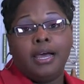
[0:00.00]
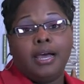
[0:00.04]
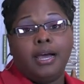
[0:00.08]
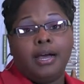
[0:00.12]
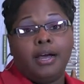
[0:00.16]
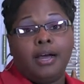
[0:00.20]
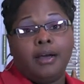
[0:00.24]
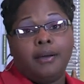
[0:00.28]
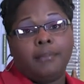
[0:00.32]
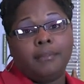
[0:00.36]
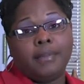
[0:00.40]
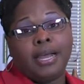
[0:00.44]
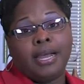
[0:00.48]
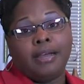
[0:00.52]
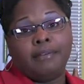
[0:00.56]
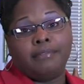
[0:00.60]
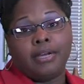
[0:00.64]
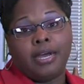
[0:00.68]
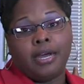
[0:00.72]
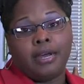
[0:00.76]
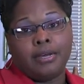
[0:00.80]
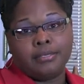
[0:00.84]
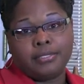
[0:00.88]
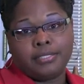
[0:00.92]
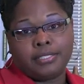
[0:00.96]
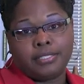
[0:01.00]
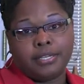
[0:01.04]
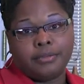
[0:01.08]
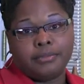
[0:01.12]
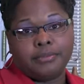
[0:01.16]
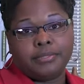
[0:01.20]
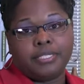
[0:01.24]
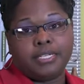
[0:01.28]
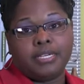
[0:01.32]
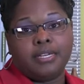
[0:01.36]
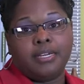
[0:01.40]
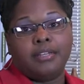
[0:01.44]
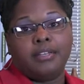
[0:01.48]
Um, I've
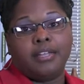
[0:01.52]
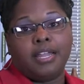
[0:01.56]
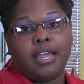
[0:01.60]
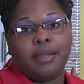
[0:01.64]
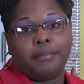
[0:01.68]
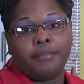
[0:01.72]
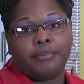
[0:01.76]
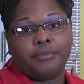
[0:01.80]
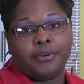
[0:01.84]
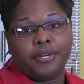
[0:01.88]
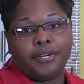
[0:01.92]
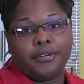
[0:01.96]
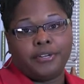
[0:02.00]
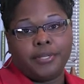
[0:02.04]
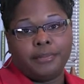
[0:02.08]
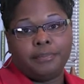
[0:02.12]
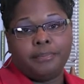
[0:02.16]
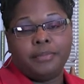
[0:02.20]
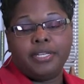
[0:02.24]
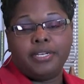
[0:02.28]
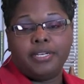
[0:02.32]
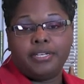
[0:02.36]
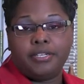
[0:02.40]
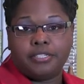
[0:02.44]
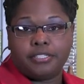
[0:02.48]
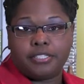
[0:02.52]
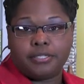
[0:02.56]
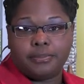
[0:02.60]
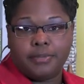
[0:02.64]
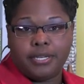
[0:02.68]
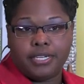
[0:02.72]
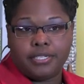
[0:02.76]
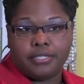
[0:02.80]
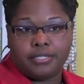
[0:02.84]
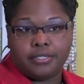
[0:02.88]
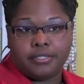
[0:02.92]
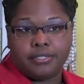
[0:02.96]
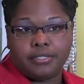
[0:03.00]
also done library media
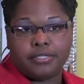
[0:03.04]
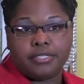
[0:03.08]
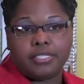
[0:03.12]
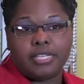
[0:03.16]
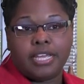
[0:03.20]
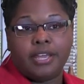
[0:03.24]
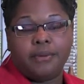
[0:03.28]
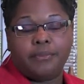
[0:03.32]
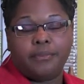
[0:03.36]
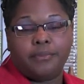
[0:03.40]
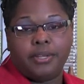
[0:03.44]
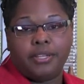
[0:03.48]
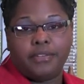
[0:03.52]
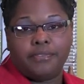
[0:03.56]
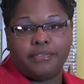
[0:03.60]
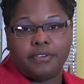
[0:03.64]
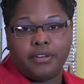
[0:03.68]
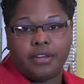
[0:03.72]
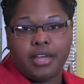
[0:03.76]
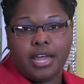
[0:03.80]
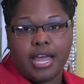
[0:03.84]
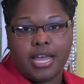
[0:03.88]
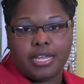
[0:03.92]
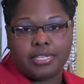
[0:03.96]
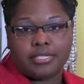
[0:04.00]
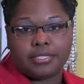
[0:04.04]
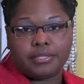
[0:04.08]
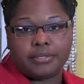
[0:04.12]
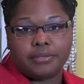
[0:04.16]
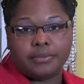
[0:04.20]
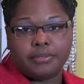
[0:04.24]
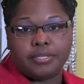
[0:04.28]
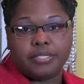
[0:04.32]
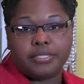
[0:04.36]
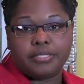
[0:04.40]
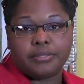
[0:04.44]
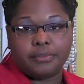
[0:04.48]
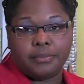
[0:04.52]
specialist at Wingfield High
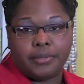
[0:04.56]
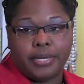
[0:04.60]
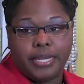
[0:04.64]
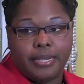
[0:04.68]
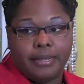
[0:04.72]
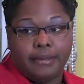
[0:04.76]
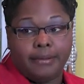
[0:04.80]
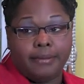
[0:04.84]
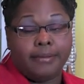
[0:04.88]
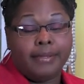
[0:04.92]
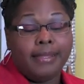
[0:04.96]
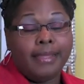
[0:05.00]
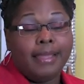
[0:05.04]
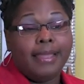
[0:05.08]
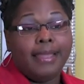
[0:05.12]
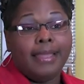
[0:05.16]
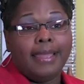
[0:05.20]
School as well.